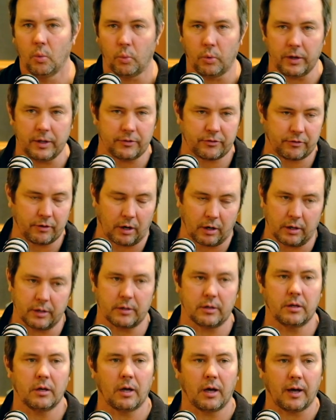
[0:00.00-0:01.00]
we
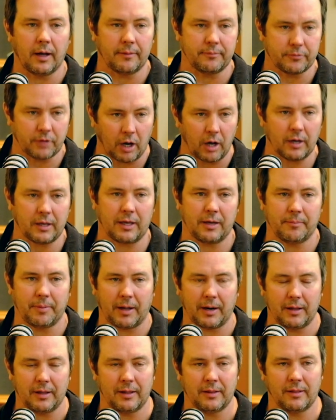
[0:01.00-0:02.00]
started uh, talking
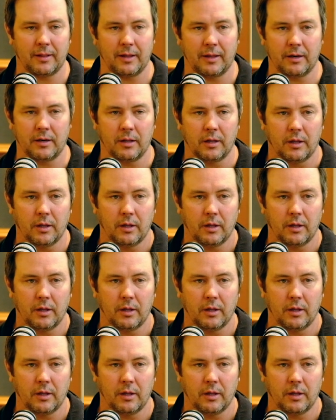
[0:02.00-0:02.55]
about it, and then